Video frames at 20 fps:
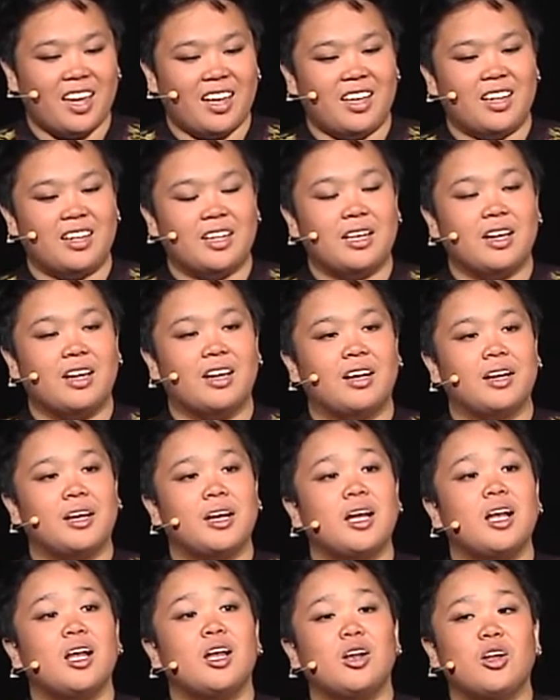And
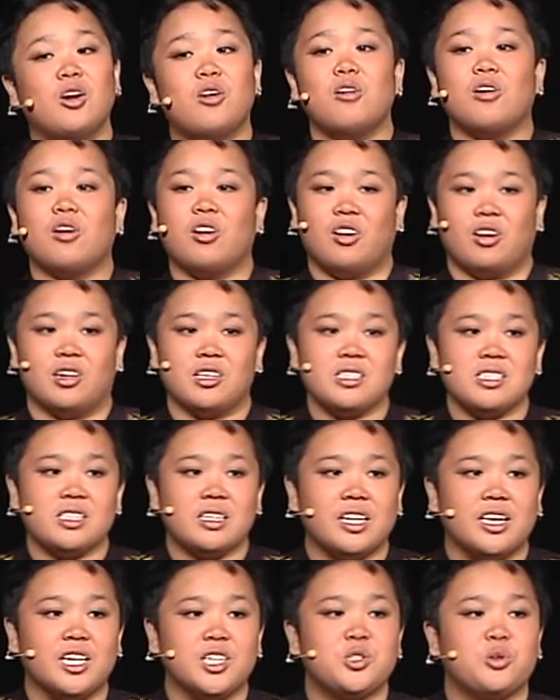low
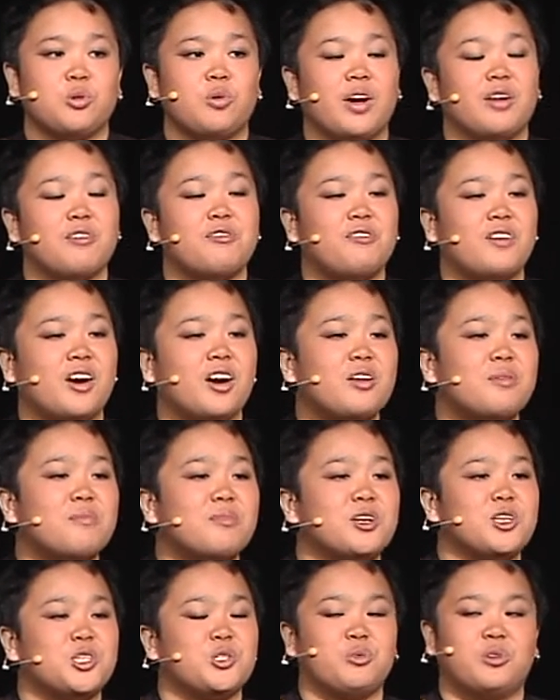cost is where
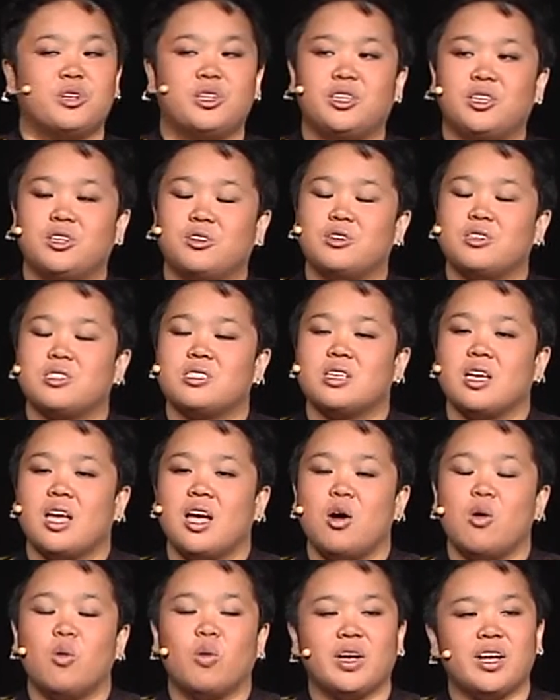farmers would
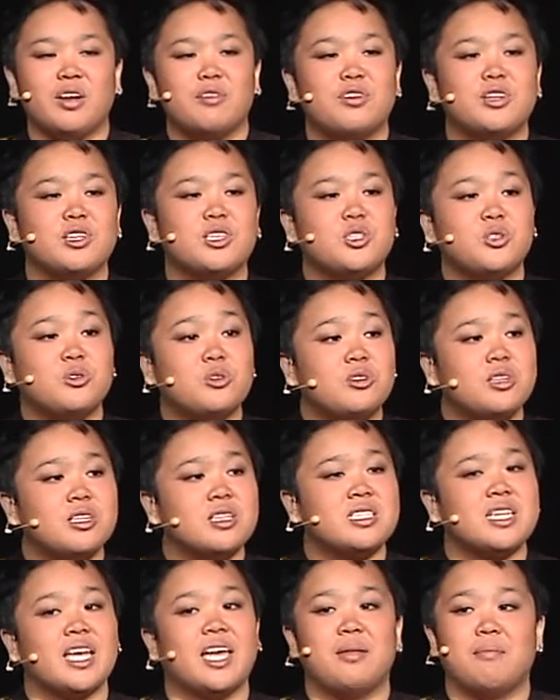use whatever
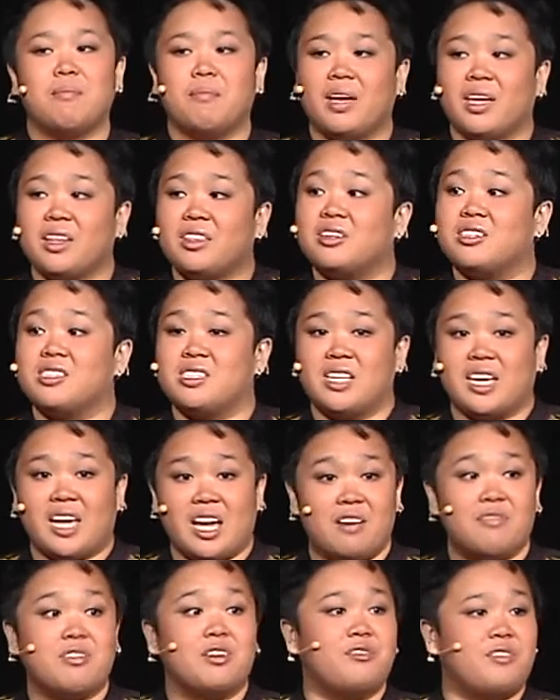tools and methods
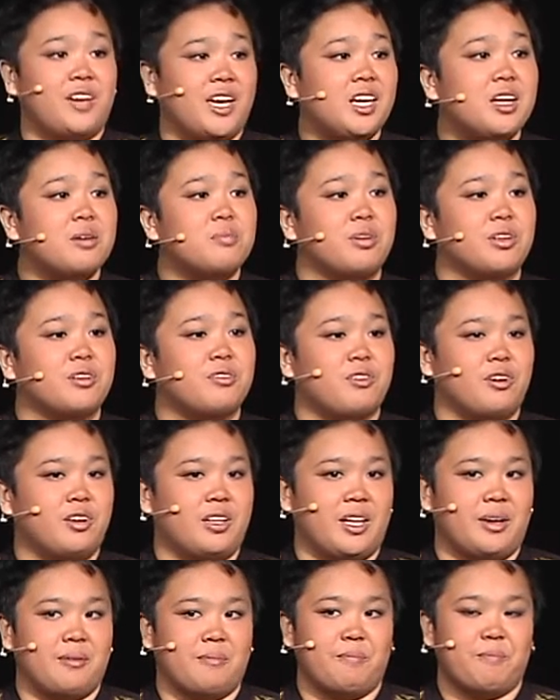they have available
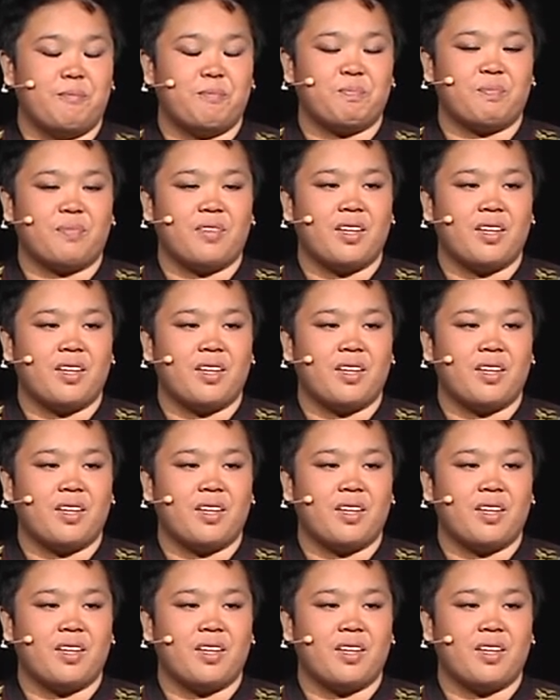for them.